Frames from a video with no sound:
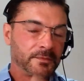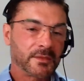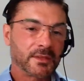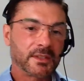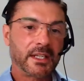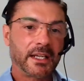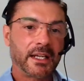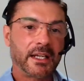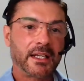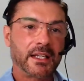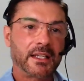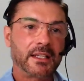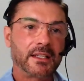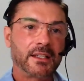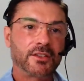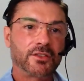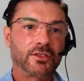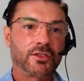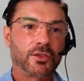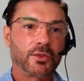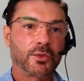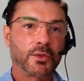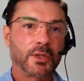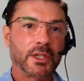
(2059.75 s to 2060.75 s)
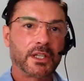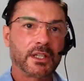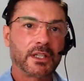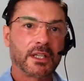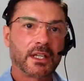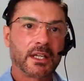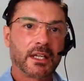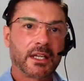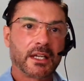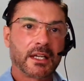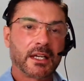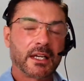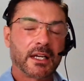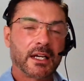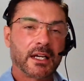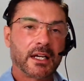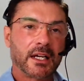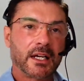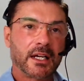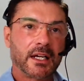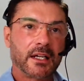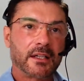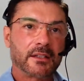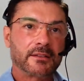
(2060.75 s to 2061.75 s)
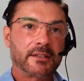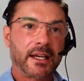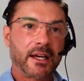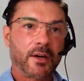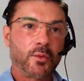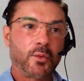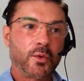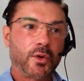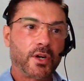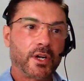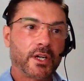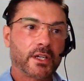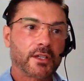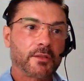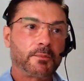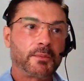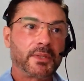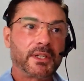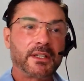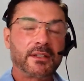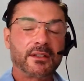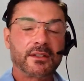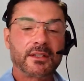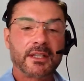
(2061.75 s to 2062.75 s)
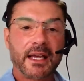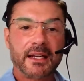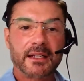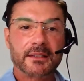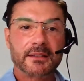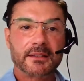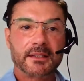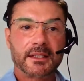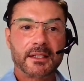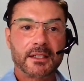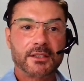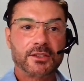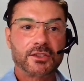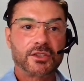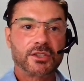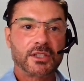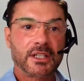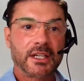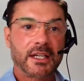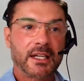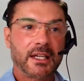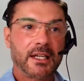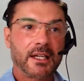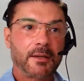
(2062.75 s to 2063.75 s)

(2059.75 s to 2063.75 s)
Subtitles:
that is doing that work, please get in touch,